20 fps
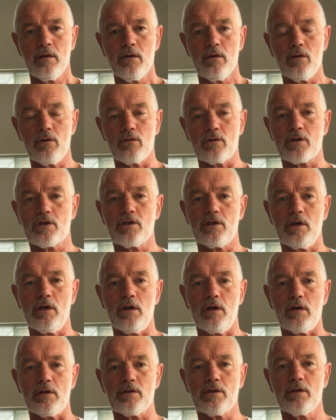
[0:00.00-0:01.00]
you'll
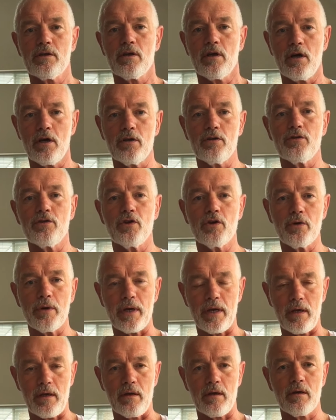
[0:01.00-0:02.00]
start
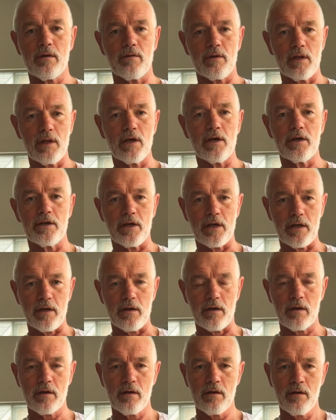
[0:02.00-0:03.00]
undoing the learning